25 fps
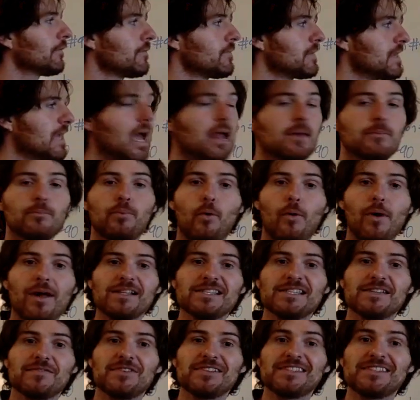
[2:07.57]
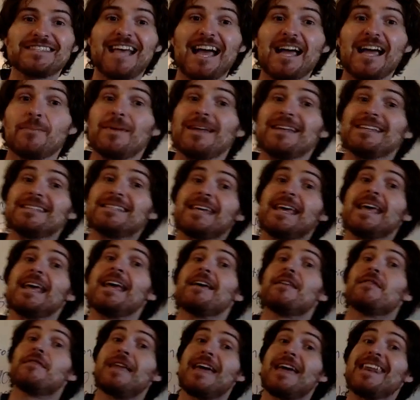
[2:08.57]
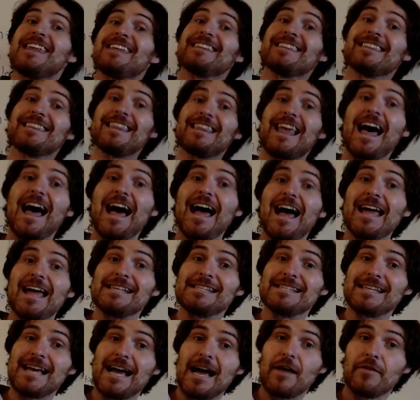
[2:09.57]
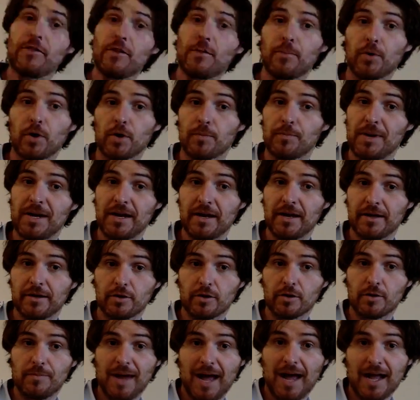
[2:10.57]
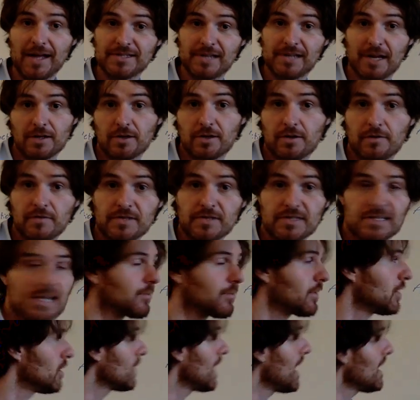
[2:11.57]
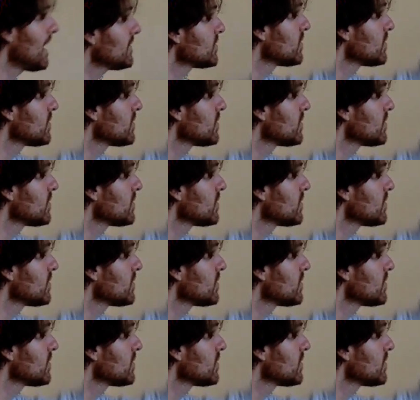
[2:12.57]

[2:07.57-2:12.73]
from the endpoints of a segment, then it lies on the perpendicular bisector of the segment. Okay,